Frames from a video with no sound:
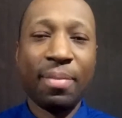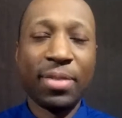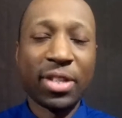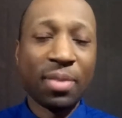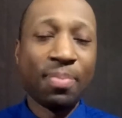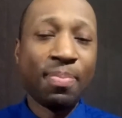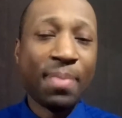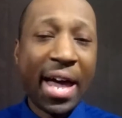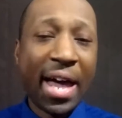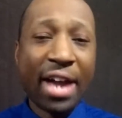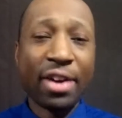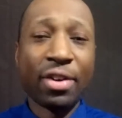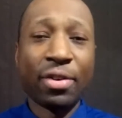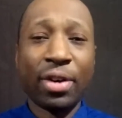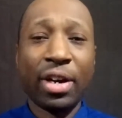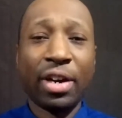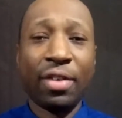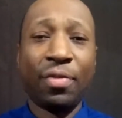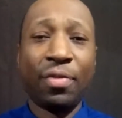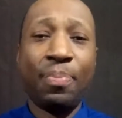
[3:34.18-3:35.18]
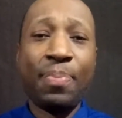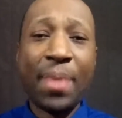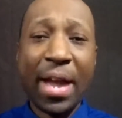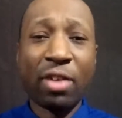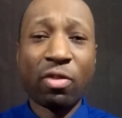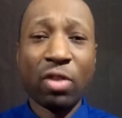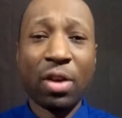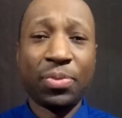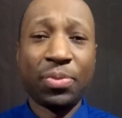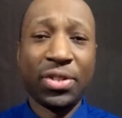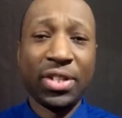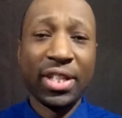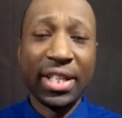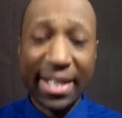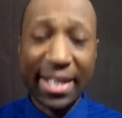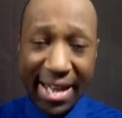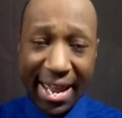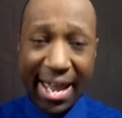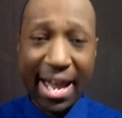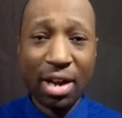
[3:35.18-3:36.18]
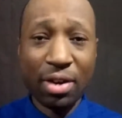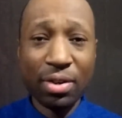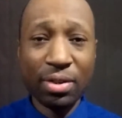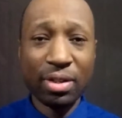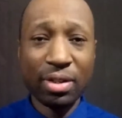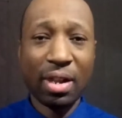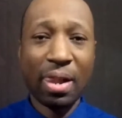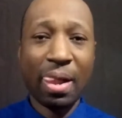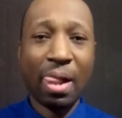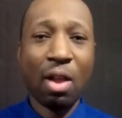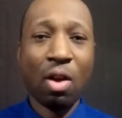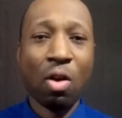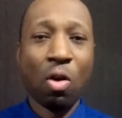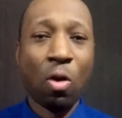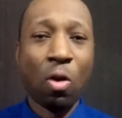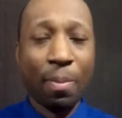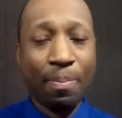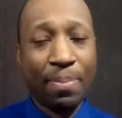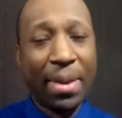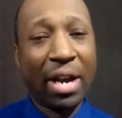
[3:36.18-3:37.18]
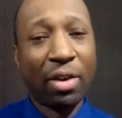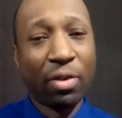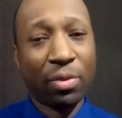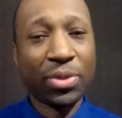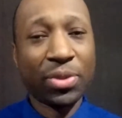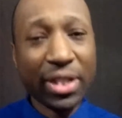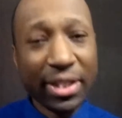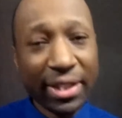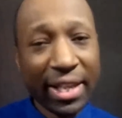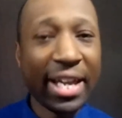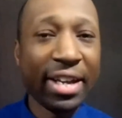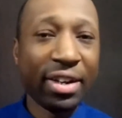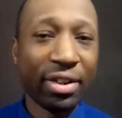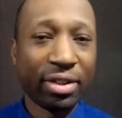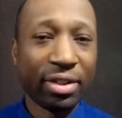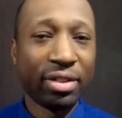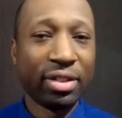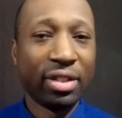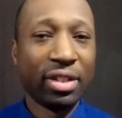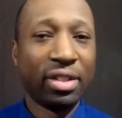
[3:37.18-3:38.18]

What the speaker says: a matter of bankruptcy now or bankruptcy later.